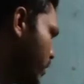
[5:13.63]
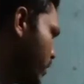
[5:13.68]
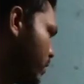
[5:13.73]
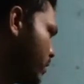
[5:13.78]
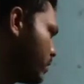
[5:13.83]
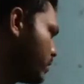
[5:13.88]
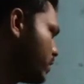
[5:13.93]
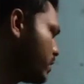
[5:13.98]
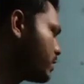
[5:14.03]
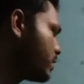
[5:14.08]

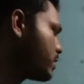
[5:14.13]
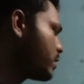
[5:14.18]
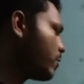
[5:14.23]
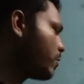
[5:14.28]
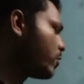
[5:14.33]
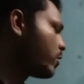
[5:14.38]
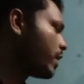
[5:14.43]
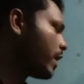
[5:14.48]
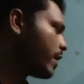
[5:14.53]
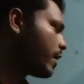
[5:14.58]
this is about
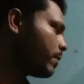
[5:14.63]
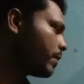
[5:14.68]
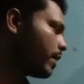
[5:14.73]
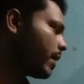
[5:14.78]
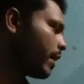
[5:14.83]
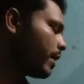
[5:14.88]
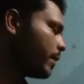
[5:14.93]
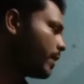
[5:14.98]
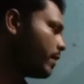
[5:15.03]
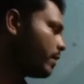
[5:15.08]
carbon,
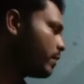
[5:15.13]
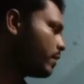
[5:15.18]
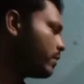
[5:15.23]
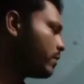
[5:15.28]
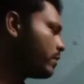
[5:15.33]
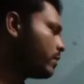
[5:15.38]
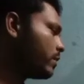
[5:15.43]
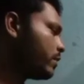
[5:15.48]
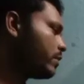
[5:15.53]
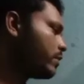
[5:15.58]

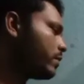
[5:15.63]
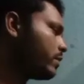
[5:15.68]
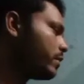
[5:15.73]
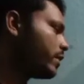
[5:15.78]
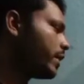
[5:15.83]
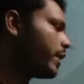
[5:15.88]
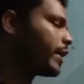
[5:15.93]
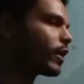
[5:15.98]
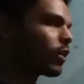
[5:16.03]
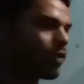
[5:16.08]

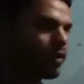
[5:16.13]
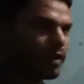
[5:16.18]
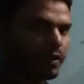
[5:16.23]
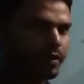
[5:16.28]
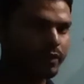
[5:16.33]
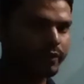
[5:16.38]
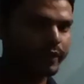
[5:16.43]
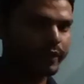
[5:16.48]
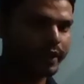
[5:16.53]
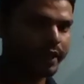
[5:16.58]
electronic
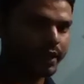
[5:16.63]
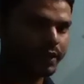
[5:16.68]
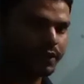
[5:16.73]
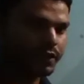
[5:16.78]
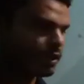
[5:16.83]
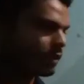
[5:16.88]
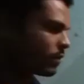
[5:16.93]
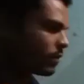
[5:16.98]
configuration.